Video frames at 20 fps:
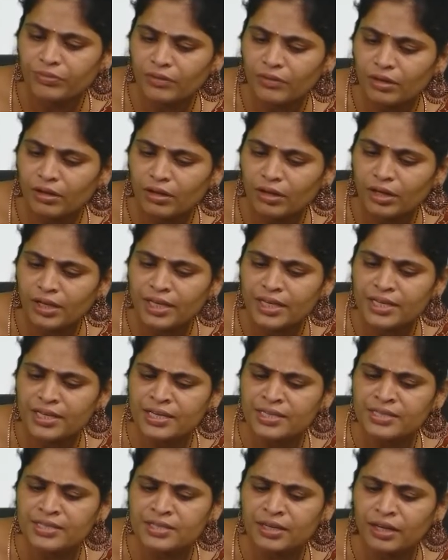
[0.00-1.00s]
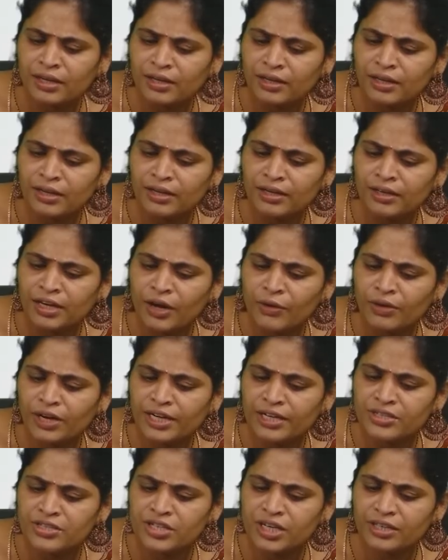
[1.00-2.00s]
is, now let us check,